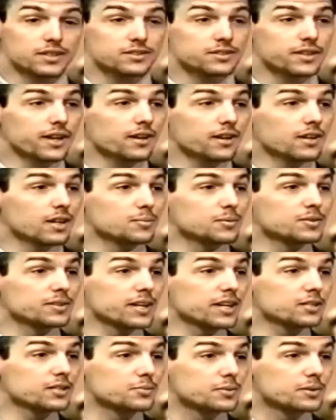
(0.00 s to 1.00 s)
Well, I sell. I'm a
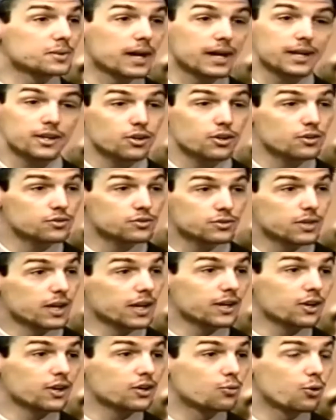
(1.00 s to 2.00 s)
salesman. I go
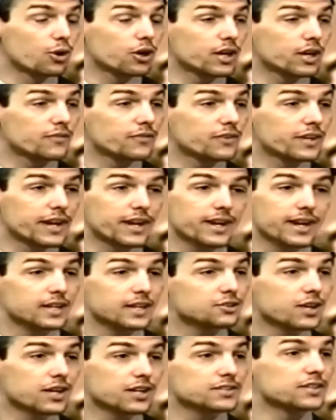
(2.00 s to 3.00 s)
to work every day
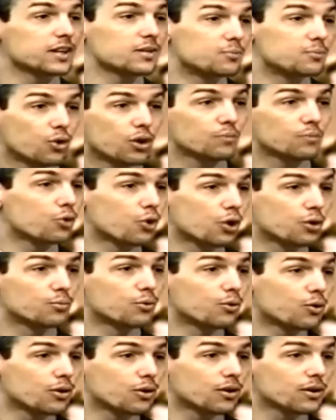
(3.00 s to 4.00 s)
and I try to sell more and more
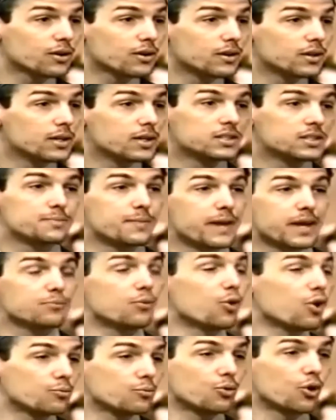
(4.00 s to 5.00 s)
and more to
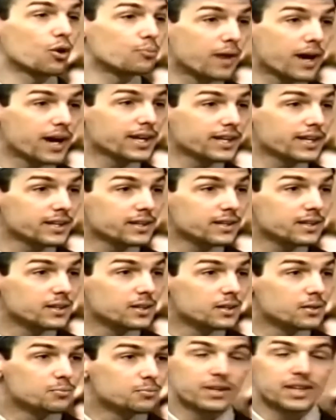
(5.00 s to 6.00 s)
make more and more money,
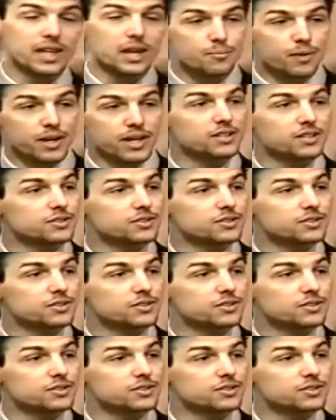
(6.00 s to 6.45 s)
but that